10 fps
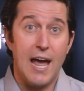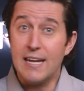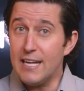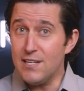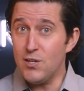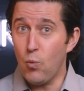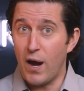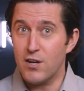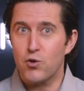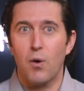An easy
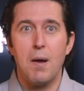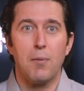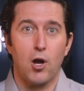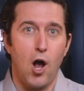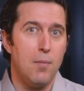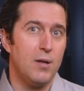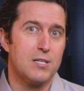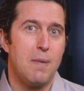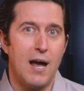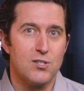way to remember complex
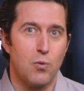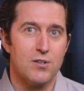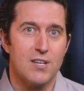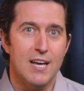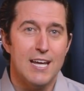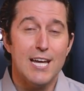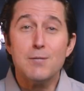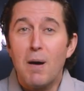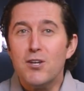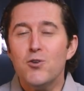passwords is
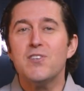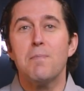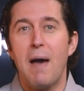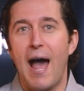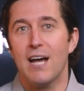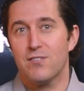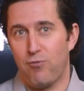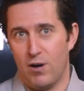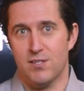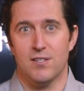by using
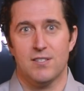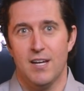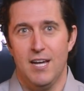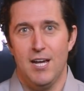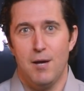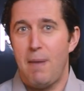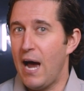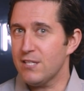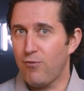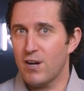passphrases.
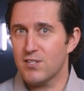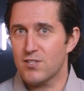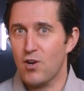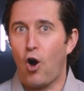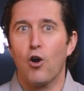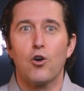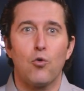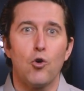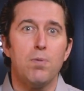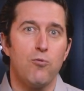Passphrases are a
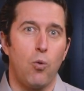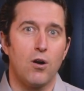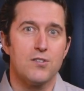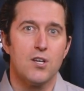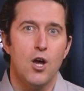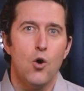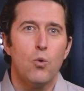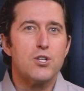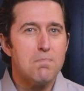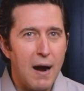group of words
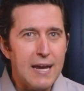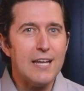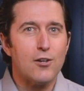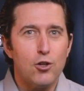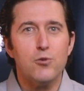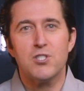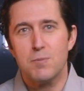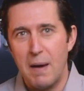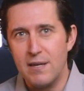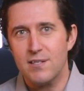which might include
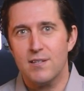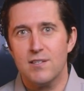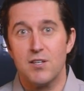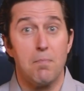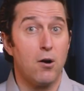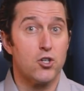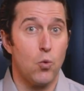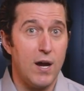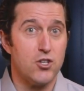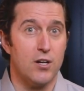spaces and
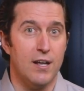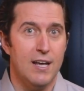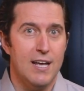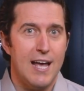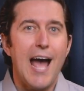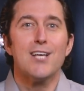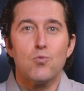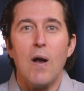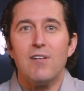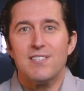punctuation, as
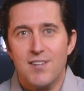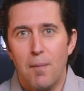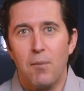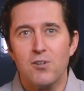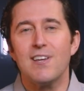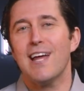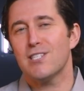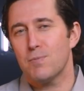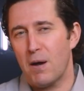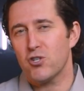well as numbers and
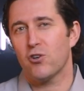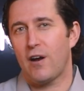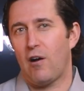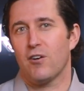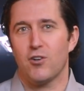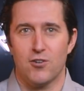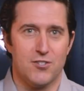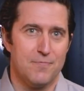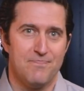special characters,